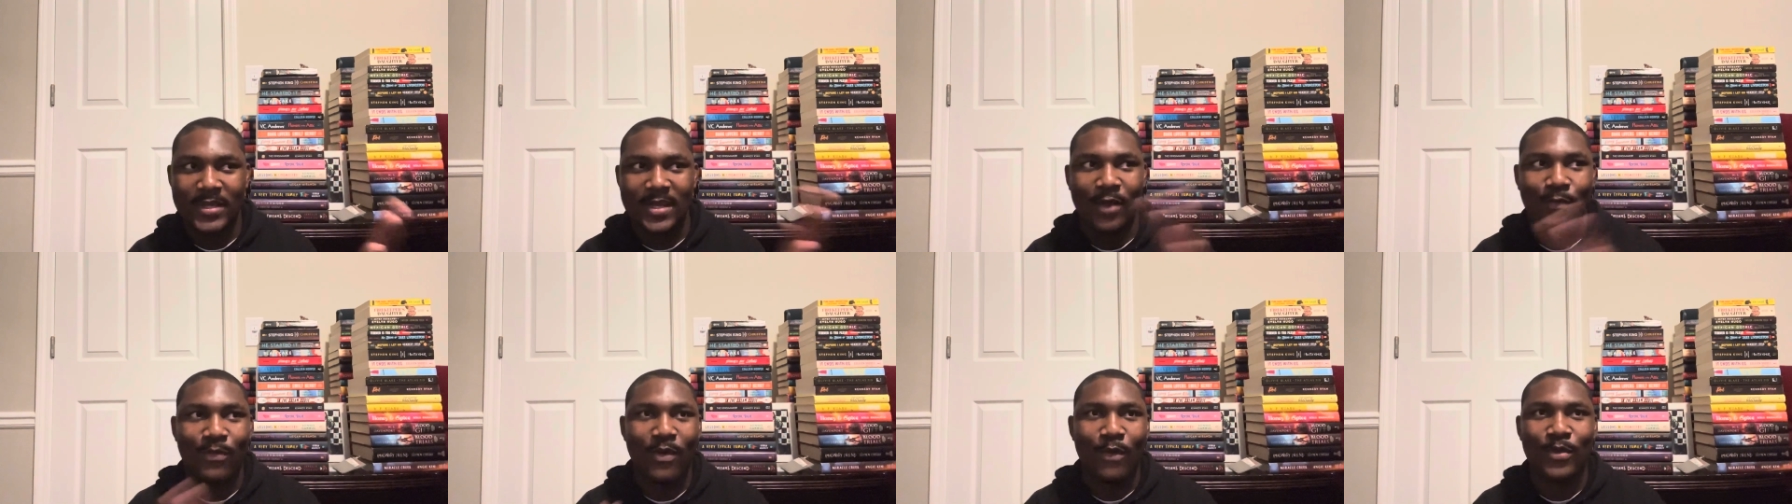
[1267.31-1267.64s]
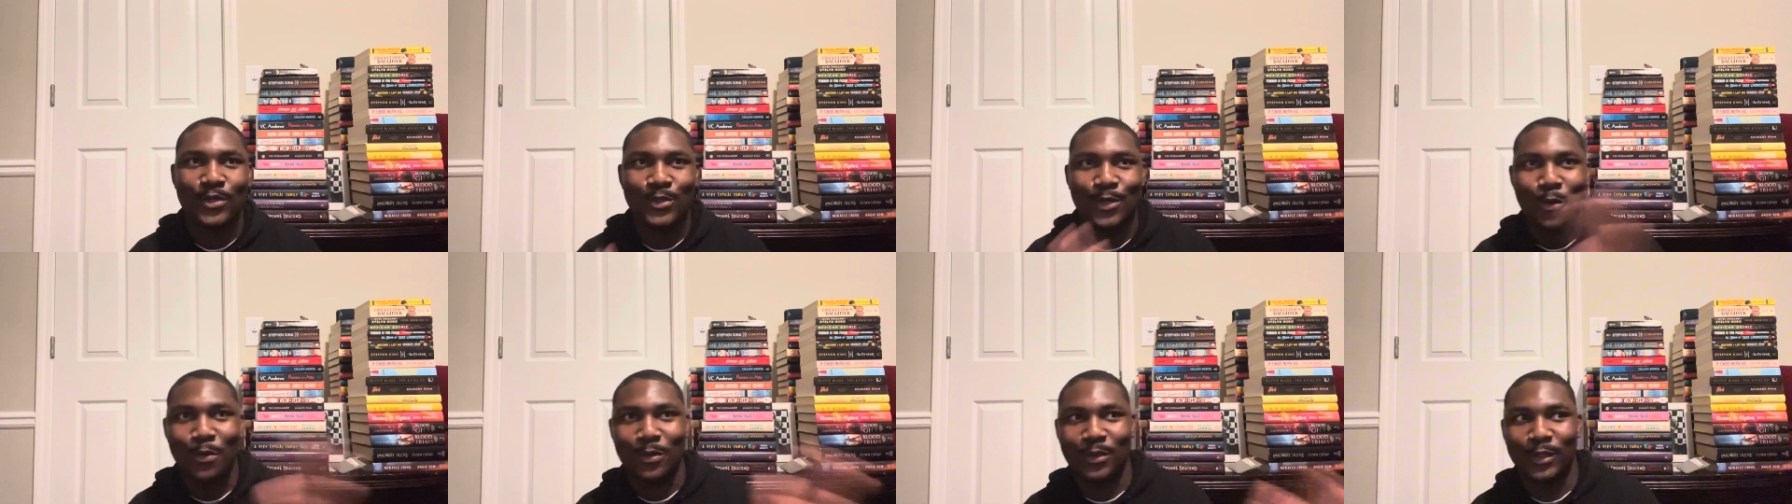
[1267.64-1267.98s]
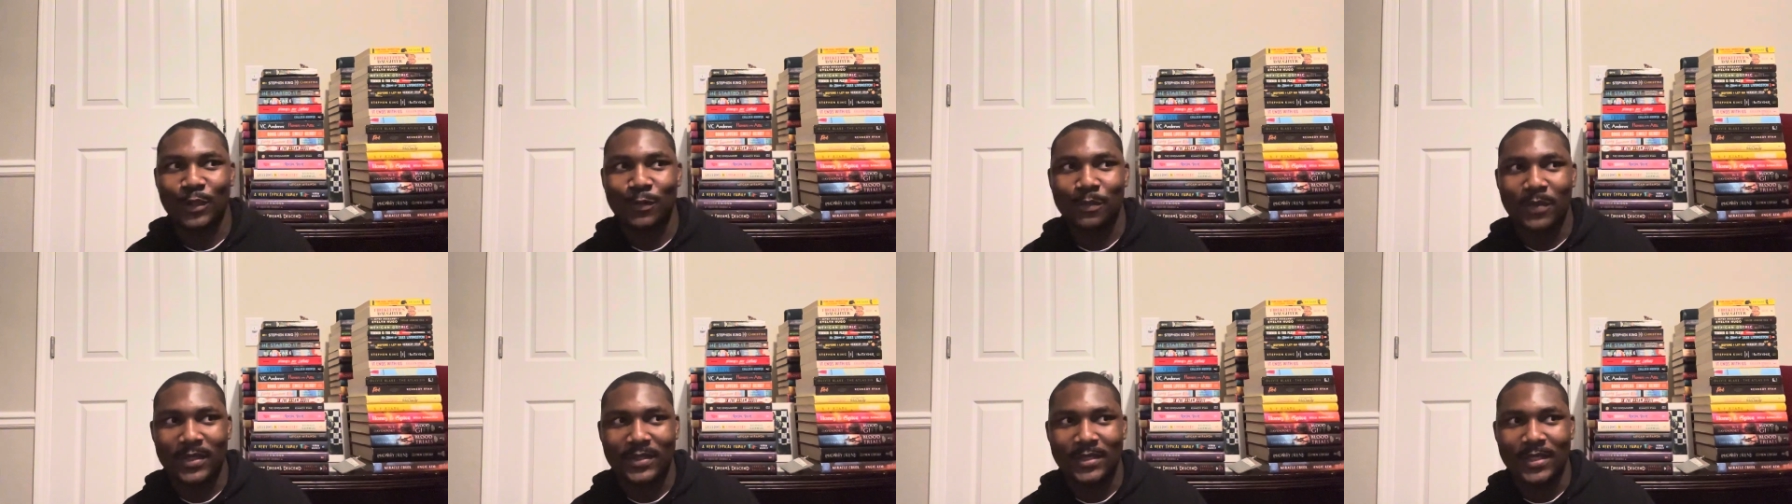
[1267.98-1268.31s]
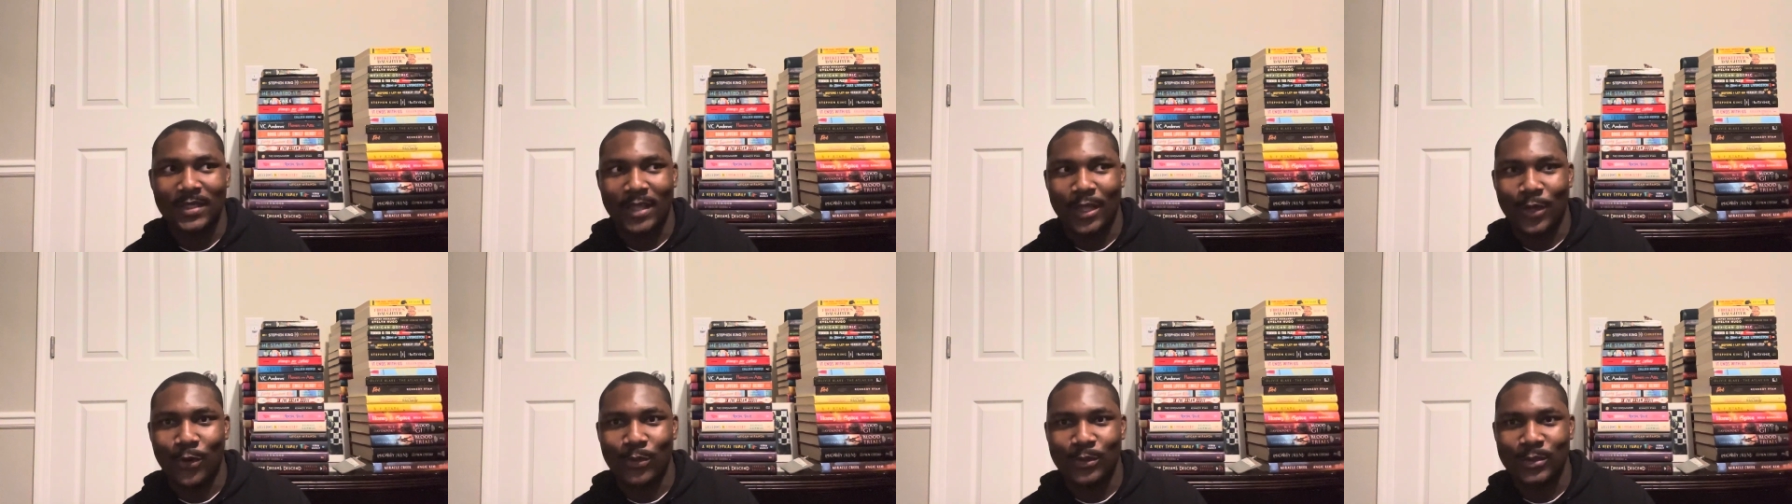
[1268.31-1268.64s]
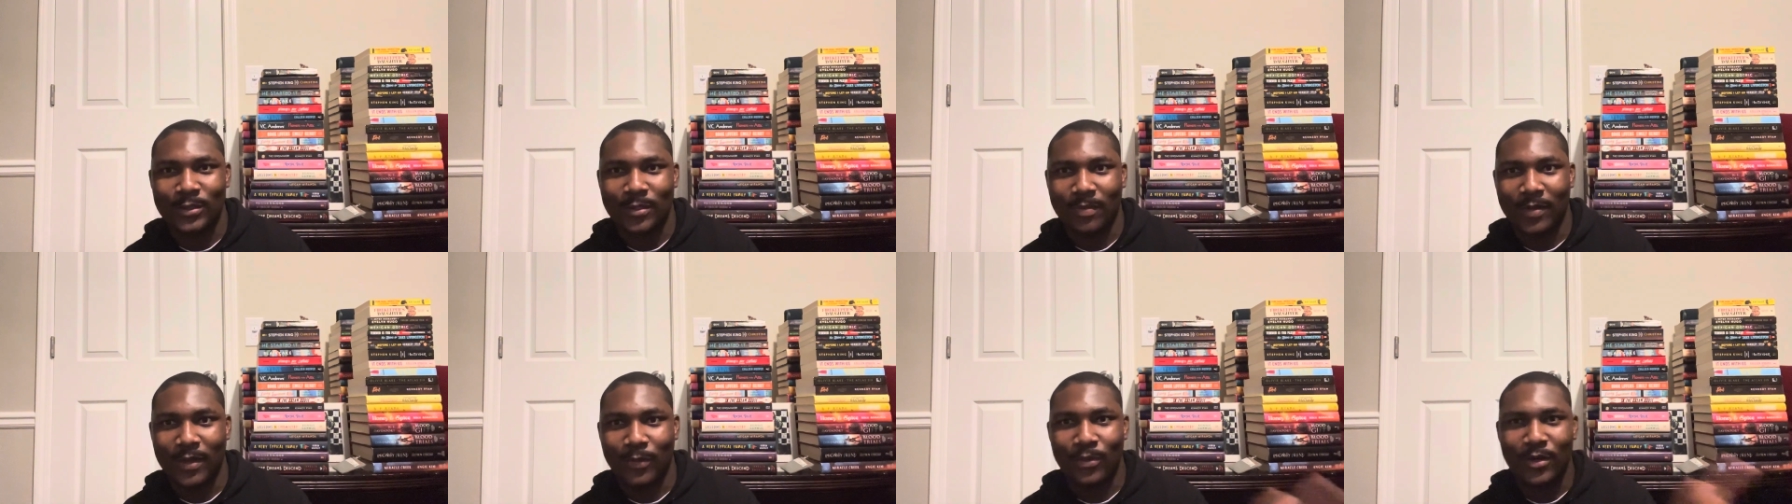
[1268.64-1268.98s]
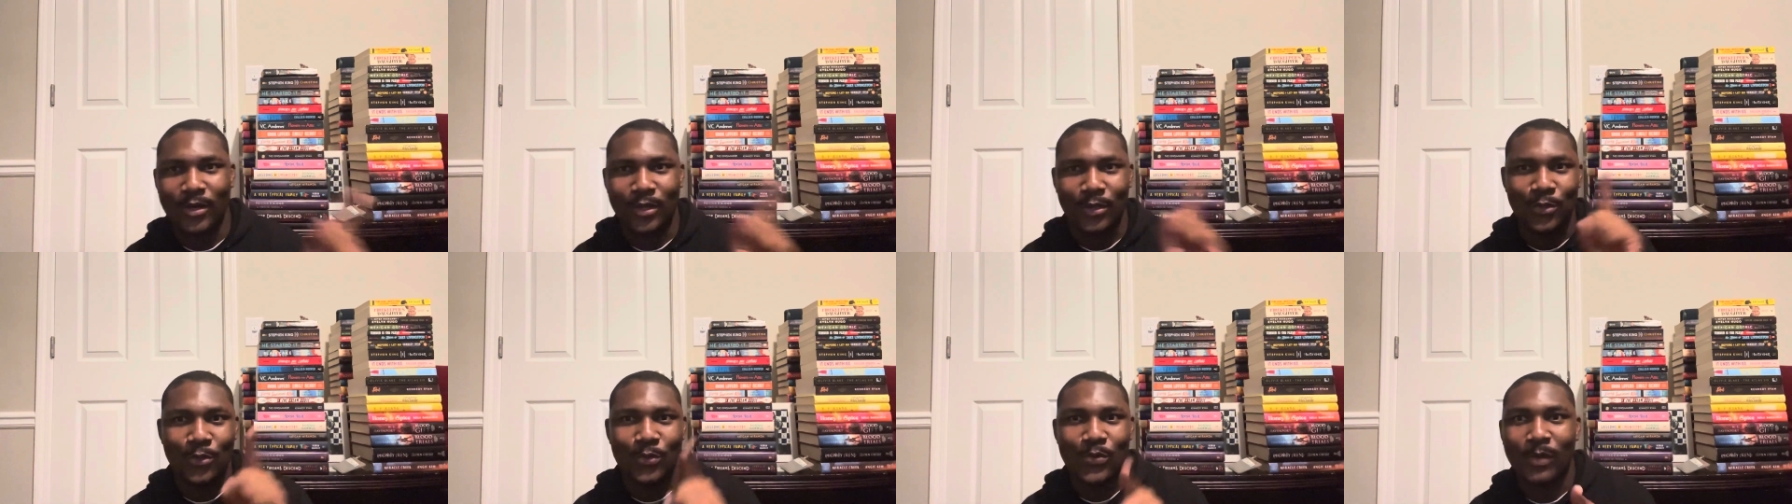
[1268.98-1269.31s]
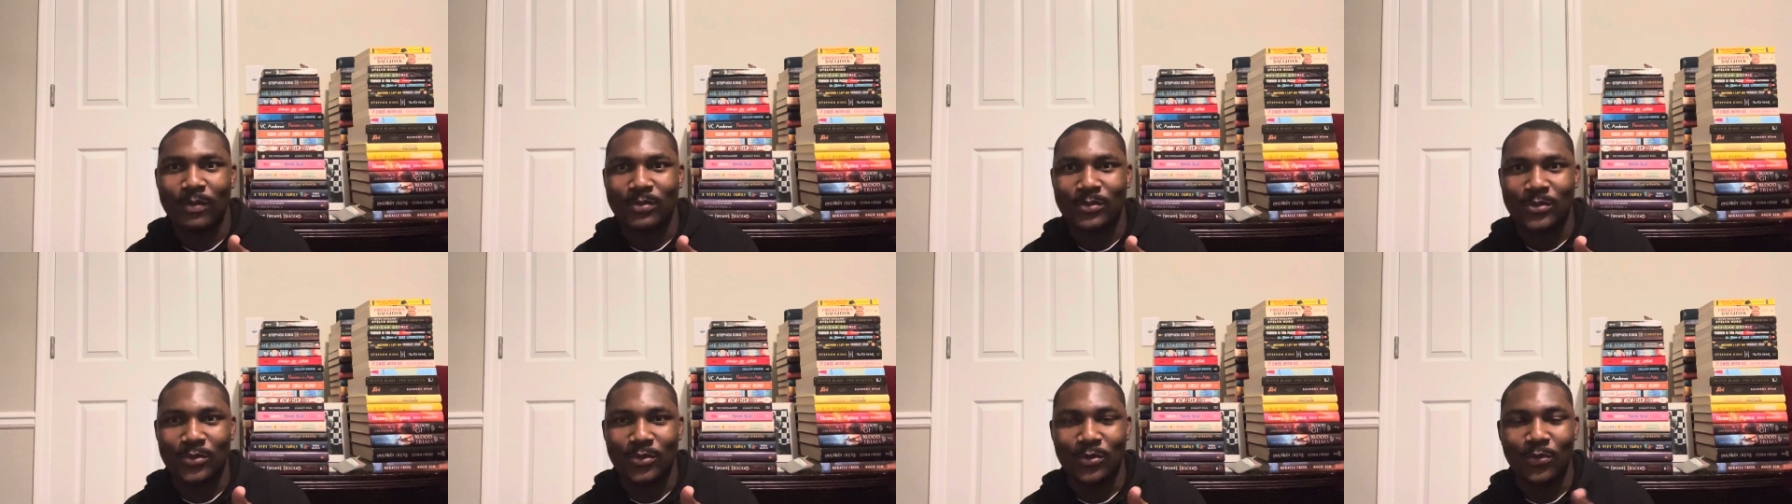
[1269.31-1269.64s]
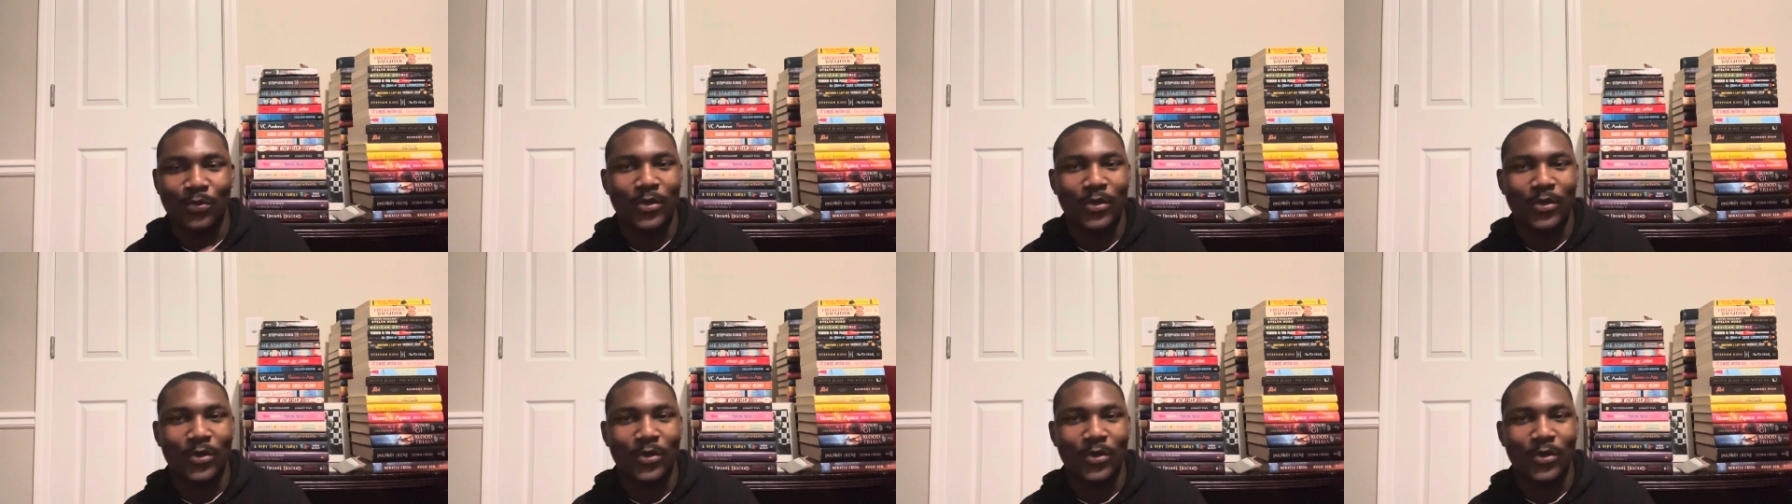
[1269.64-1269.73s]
Like, when we're done with this person and they go to bed, what are you up to?